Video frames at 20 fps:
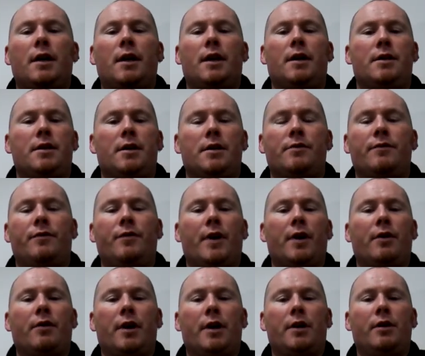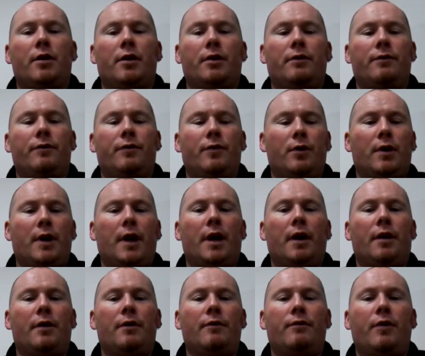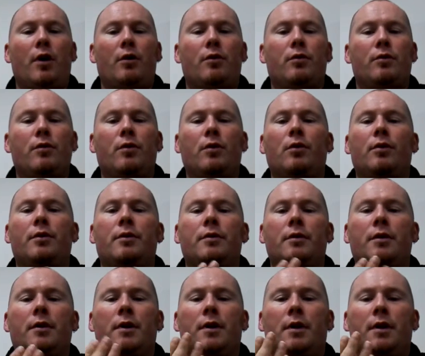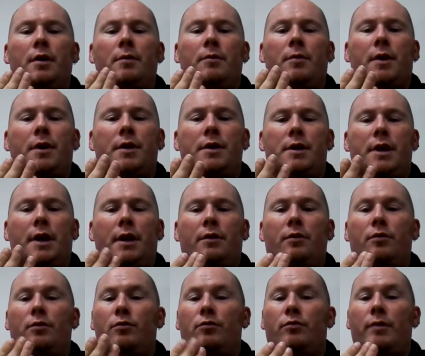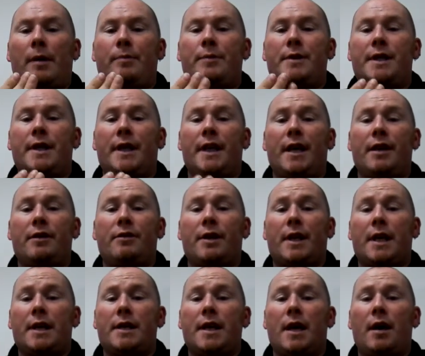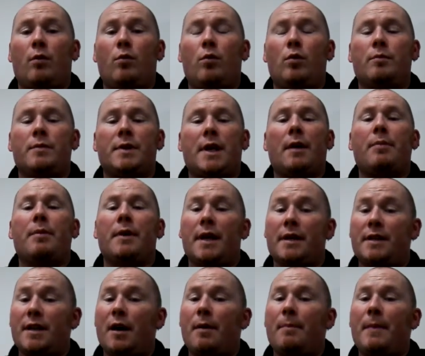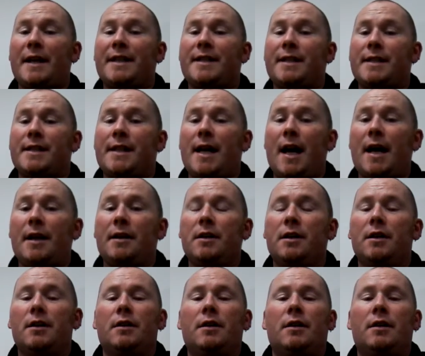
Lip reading: is very good for the vocal cord because it rubs together and that's how it warms up and that's how it makes a sound.